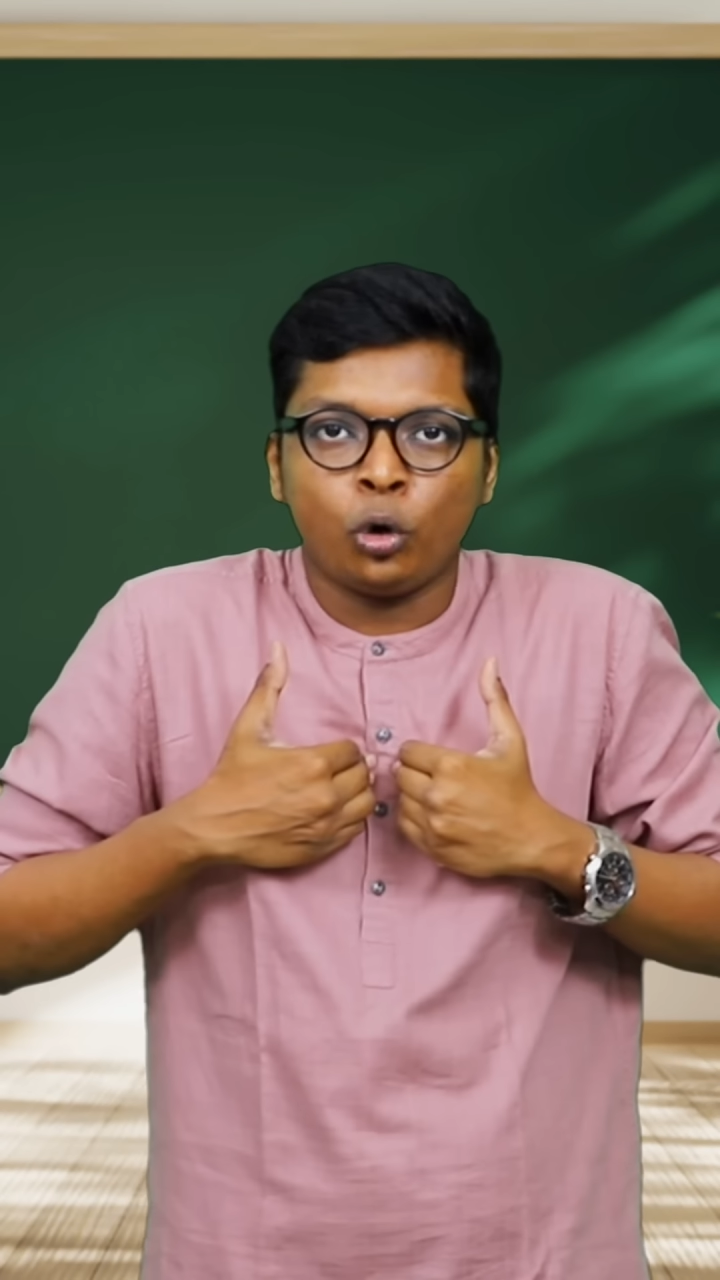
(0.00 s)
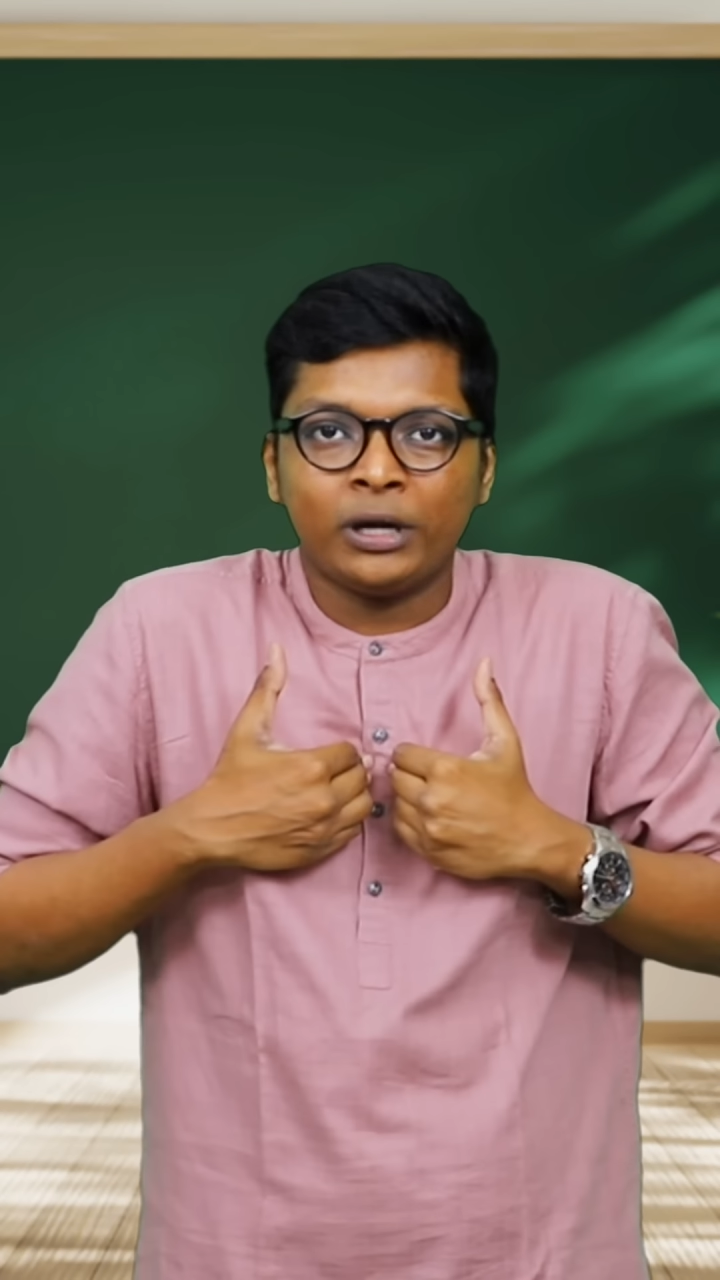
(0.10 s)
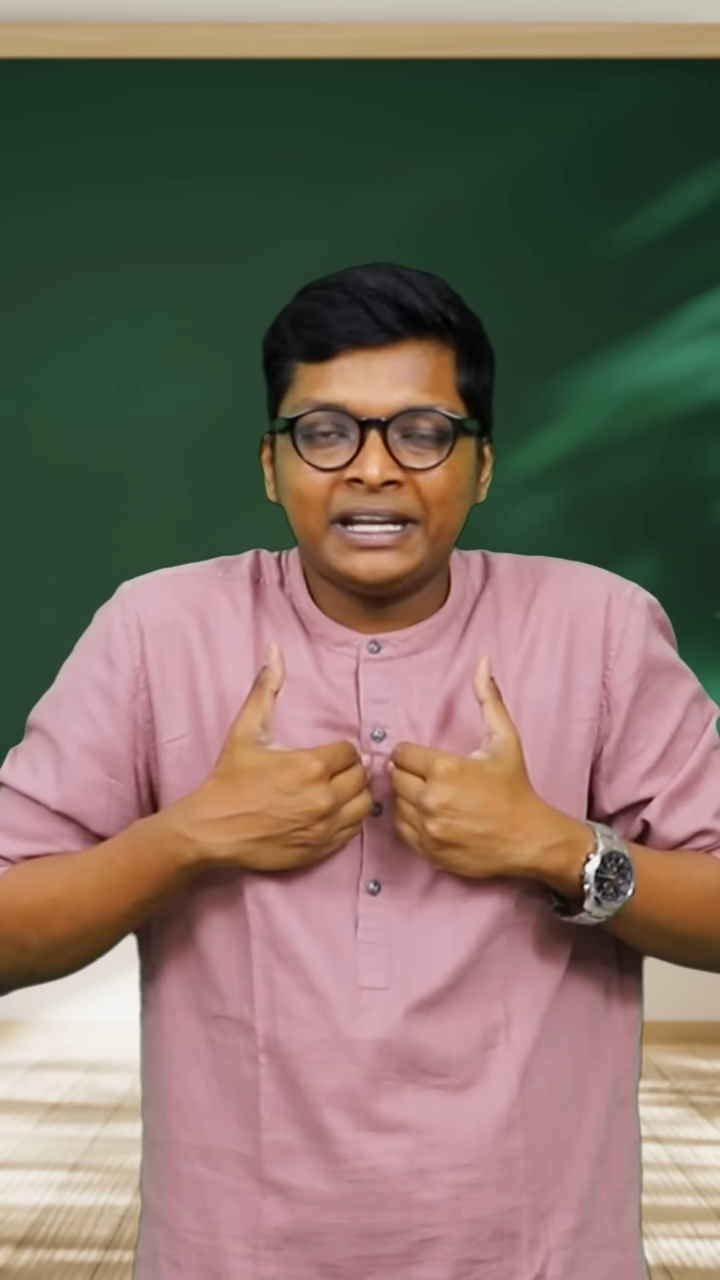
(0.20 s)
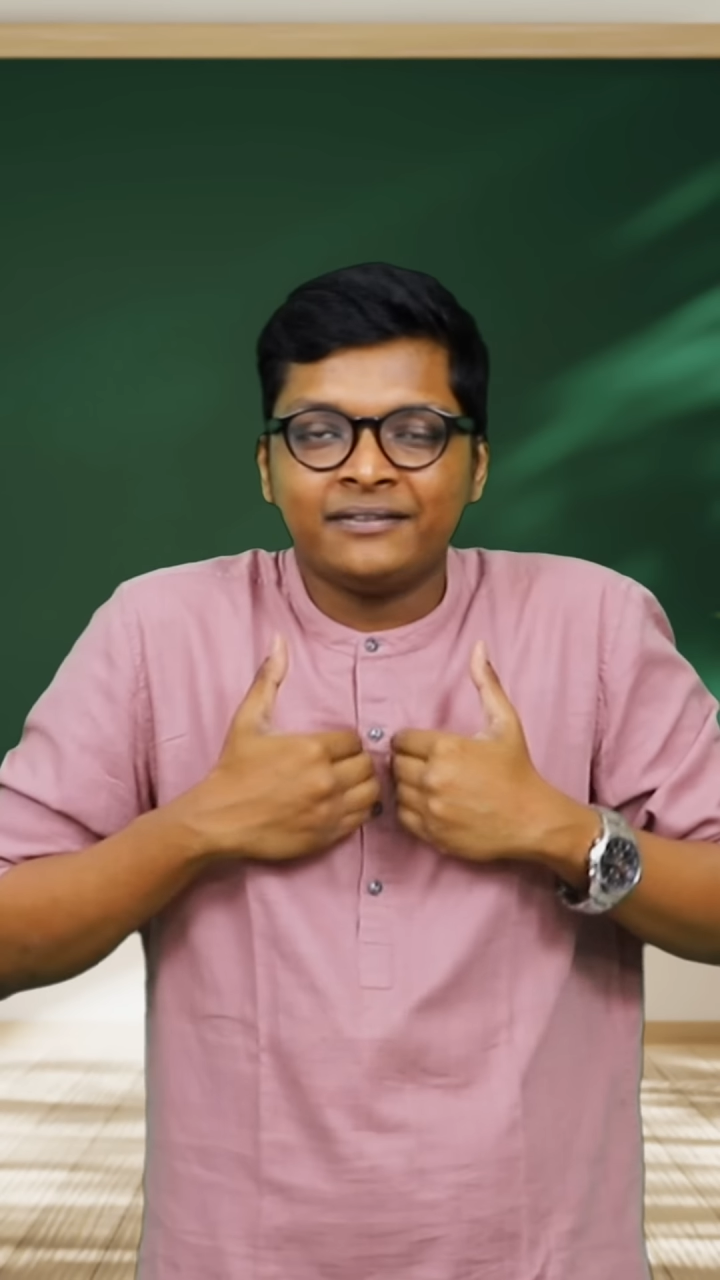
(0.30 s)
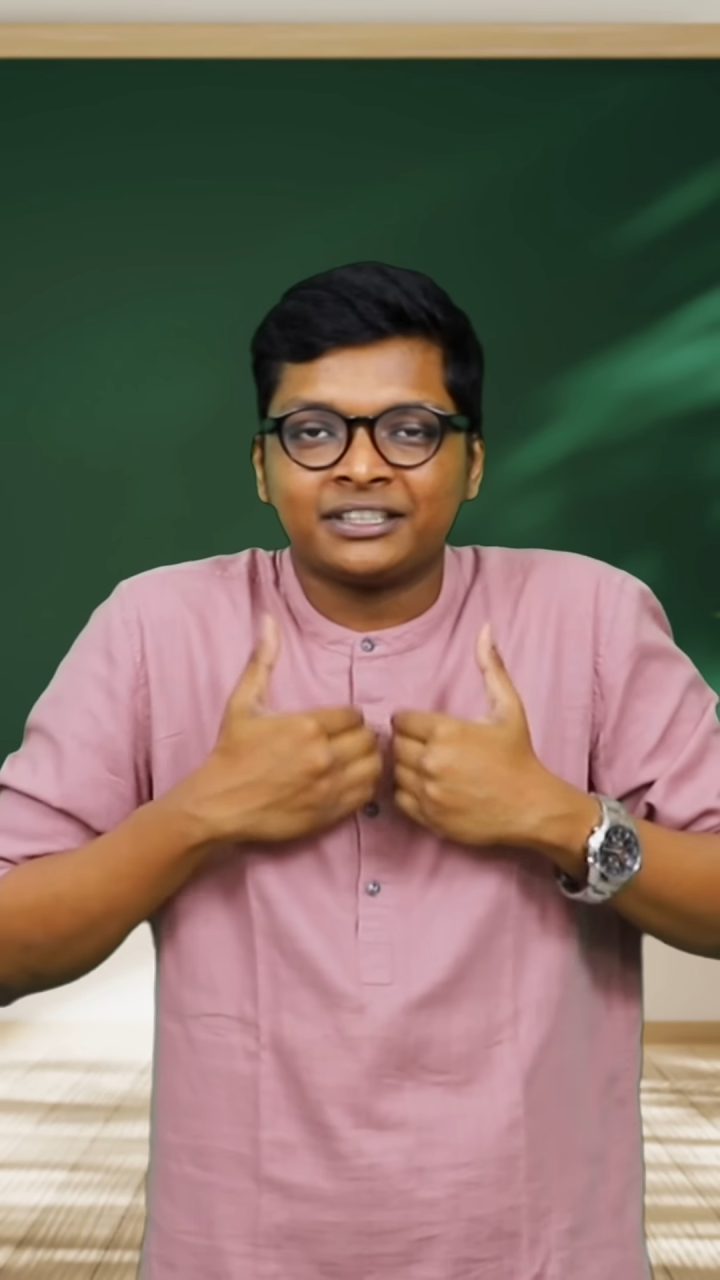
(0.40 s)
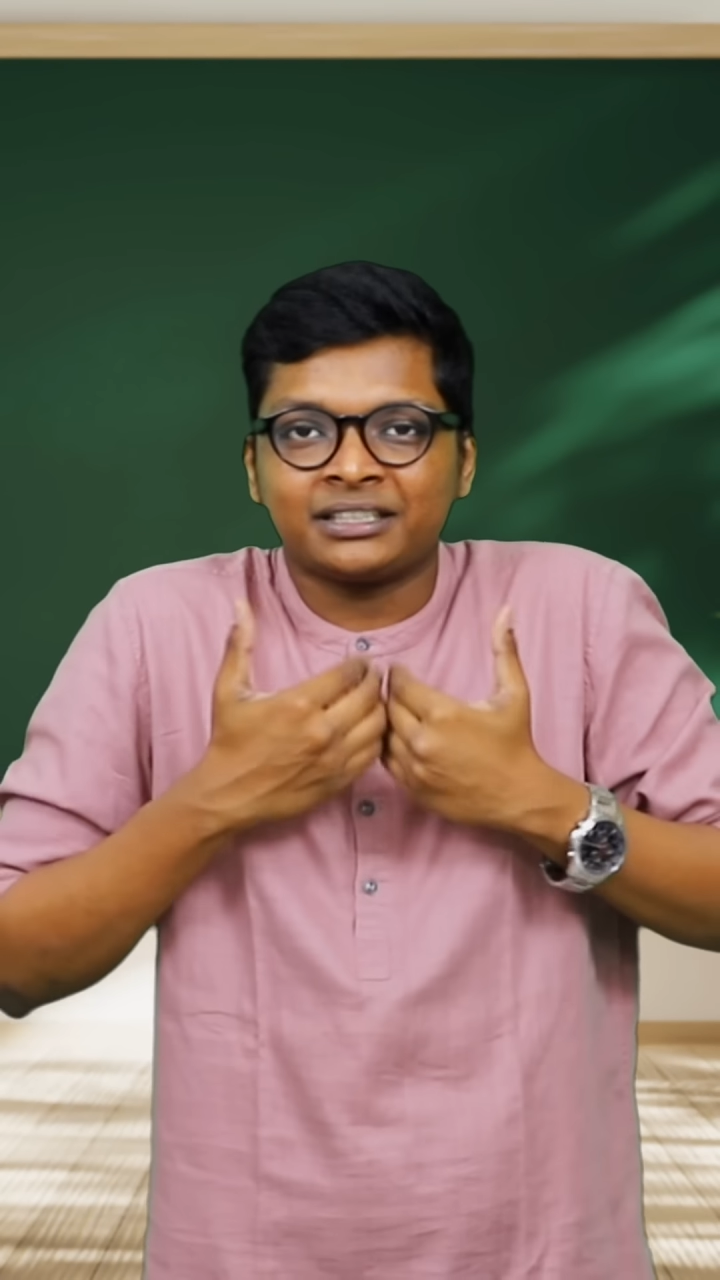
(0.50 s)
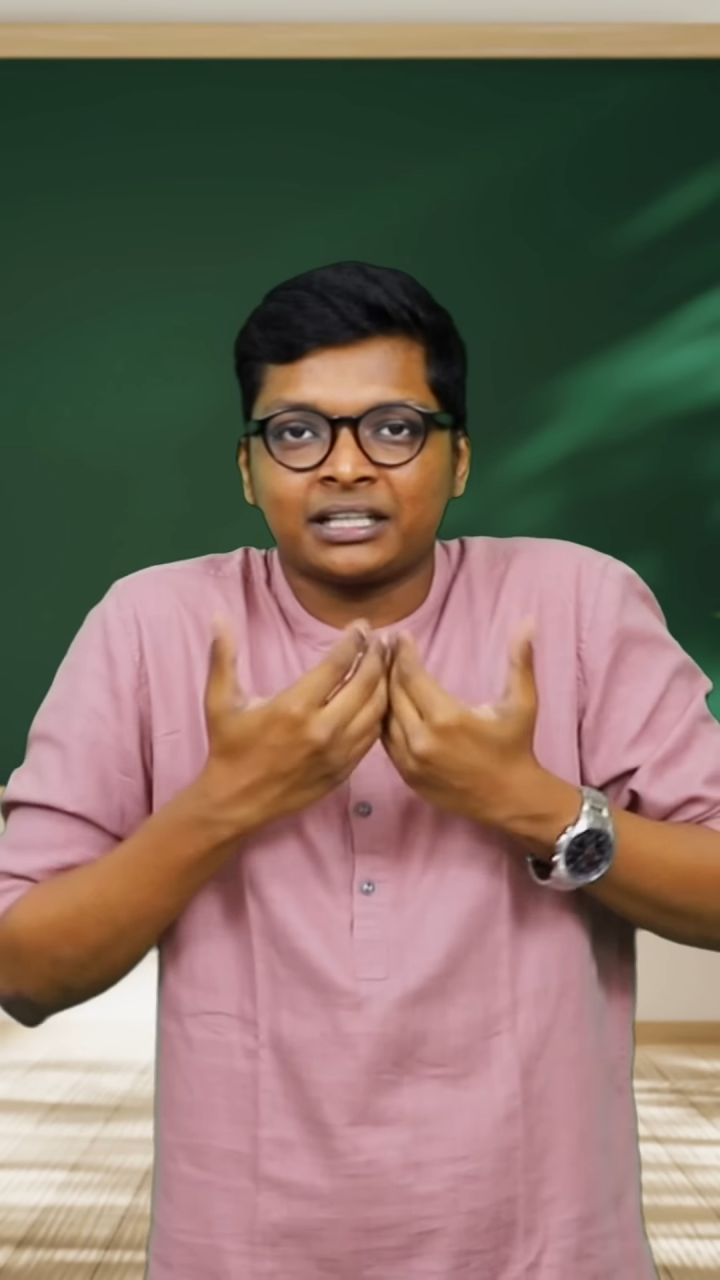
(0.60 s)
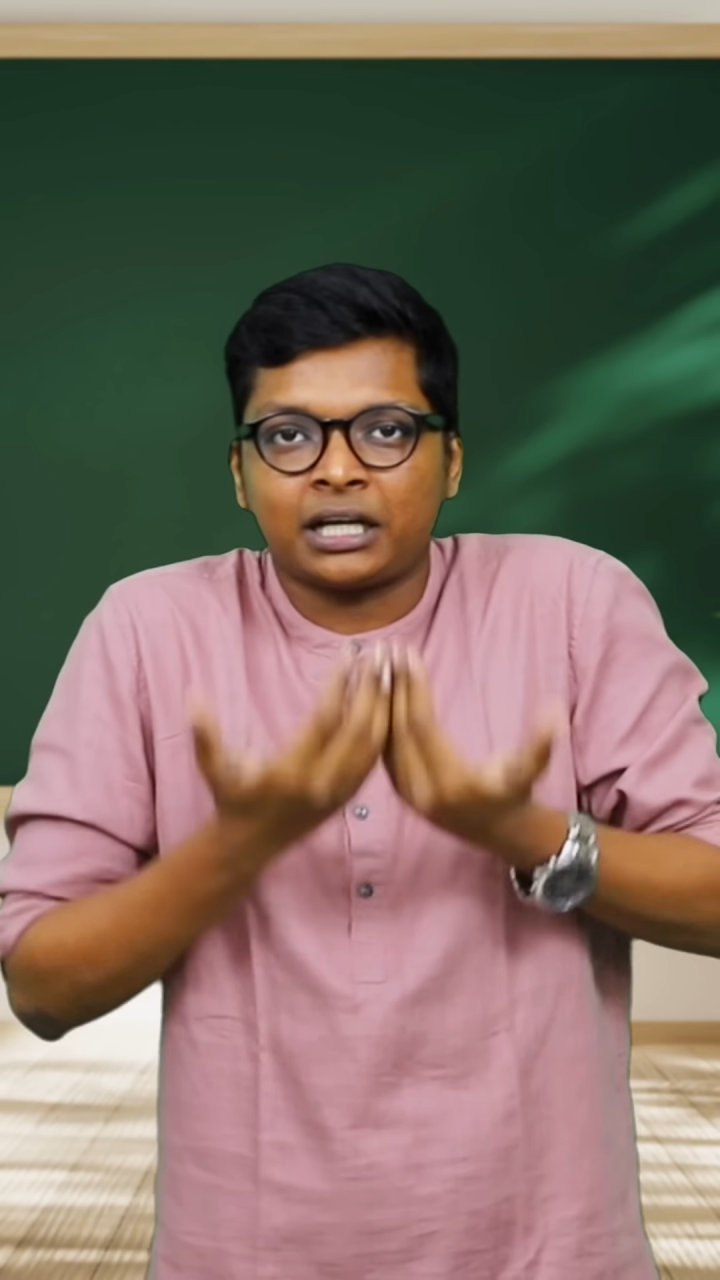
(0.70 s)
wholly within